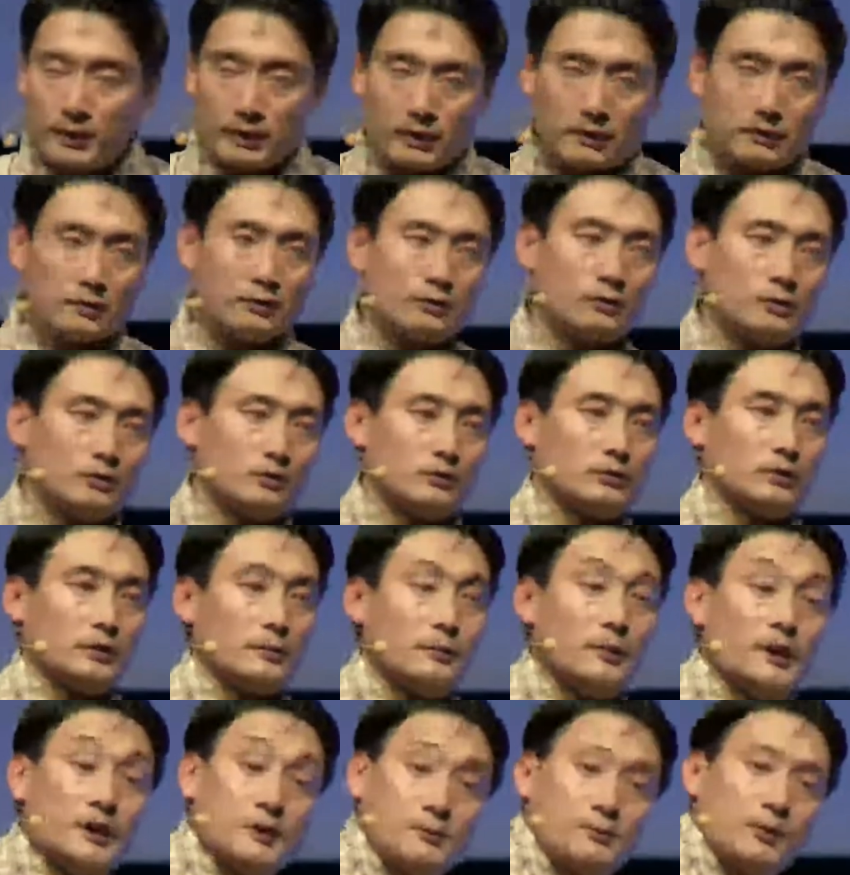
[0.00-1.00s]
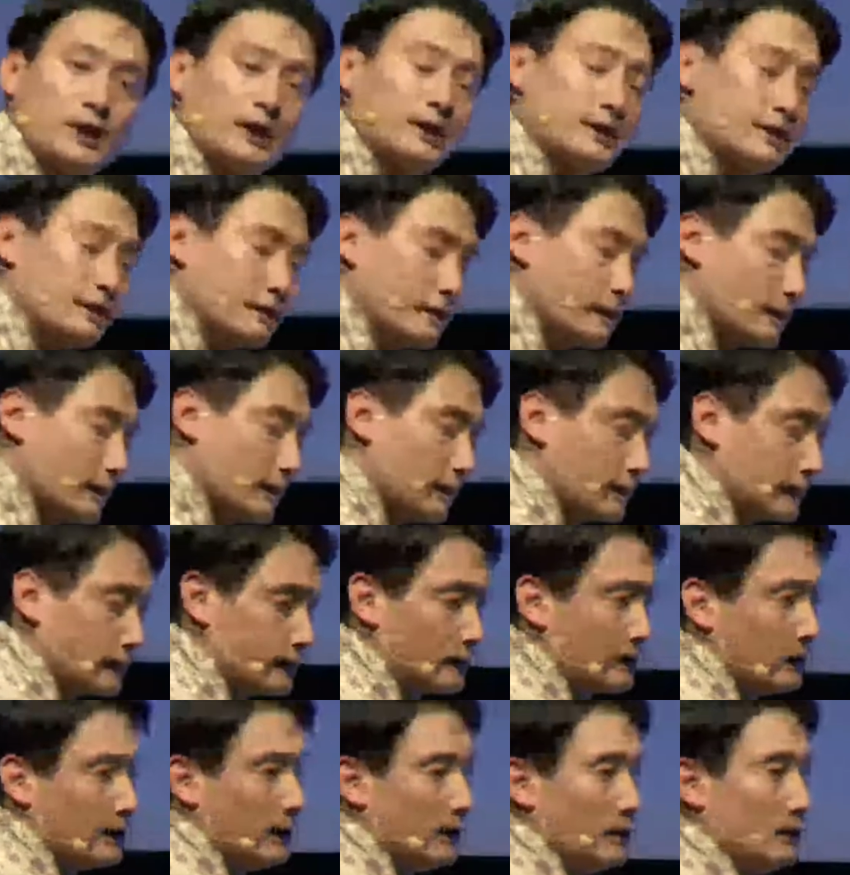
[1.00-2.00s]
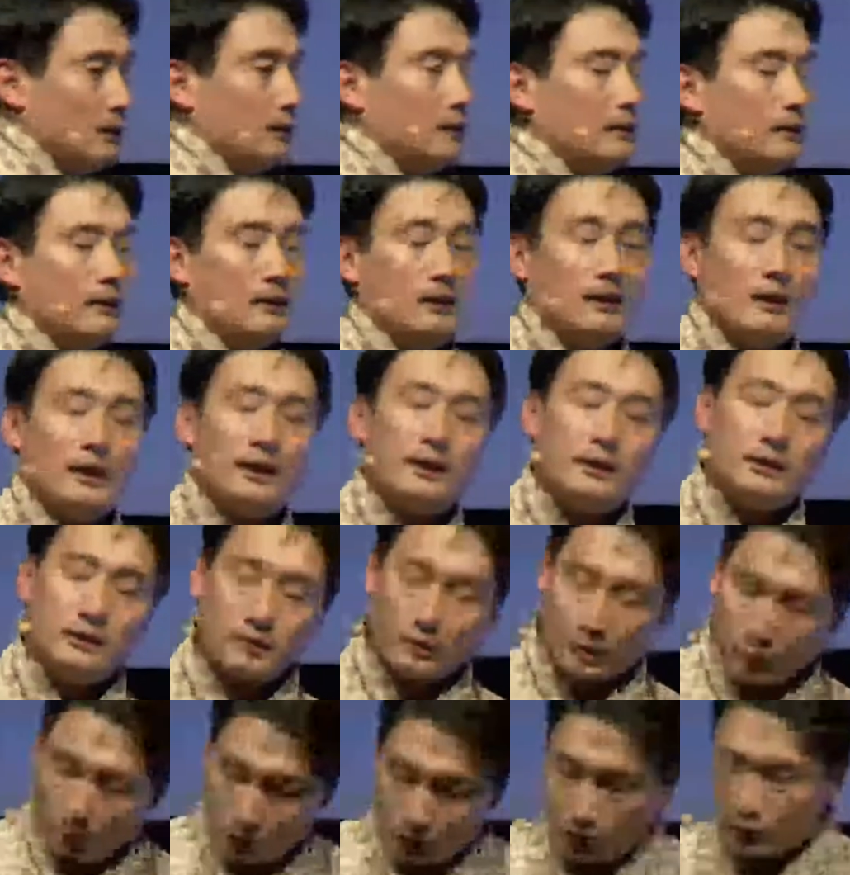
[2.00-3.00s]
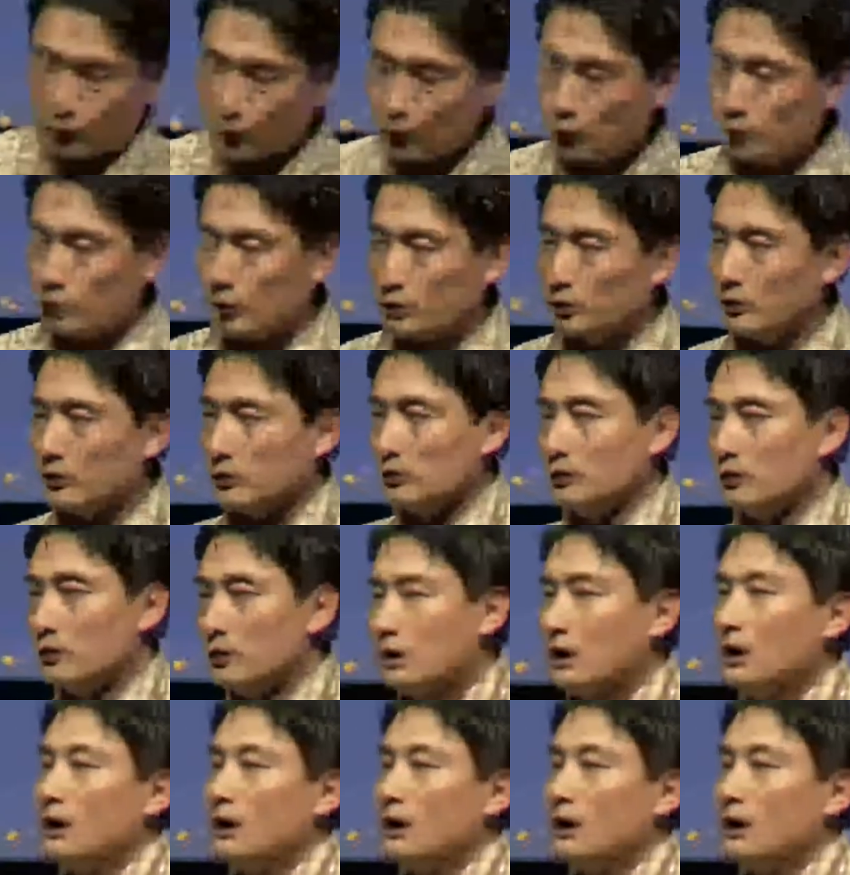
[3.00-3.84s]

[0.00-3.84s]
you know, the best practices and also